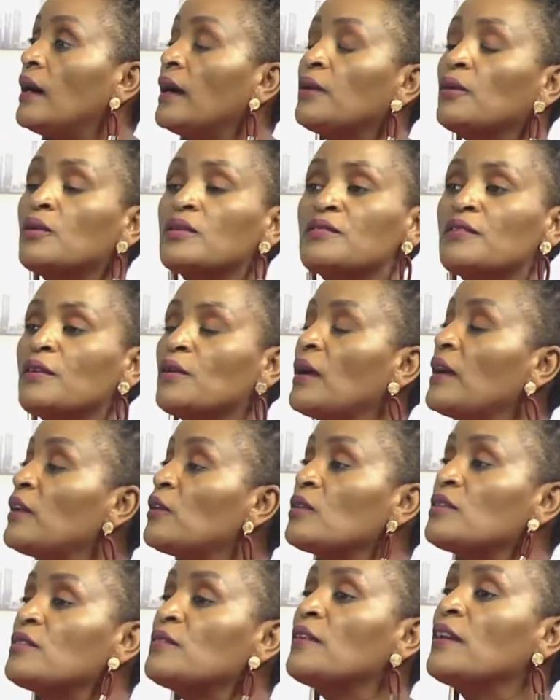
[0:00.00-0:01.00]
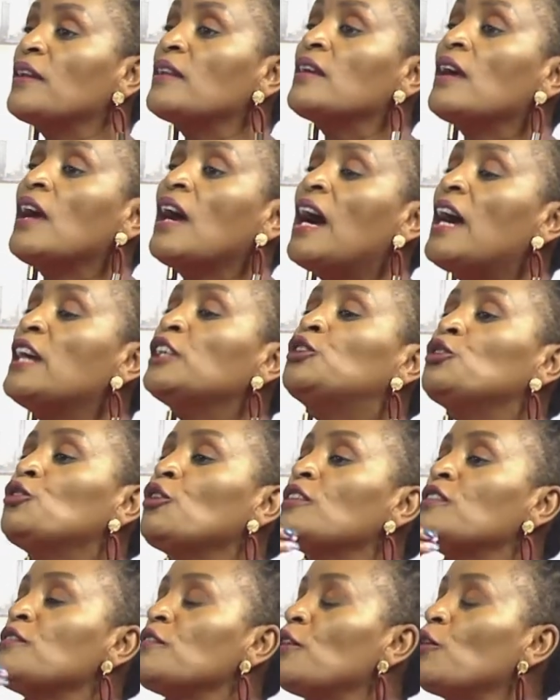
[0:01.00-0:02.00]
I should
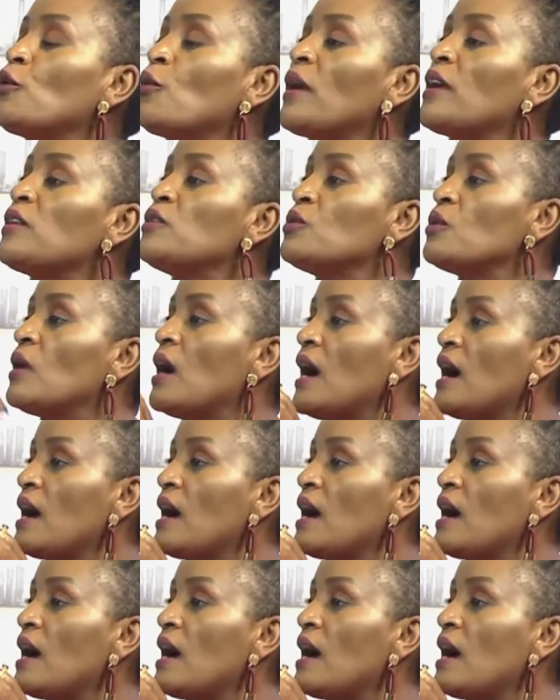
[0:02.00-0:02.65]
not even know where you are.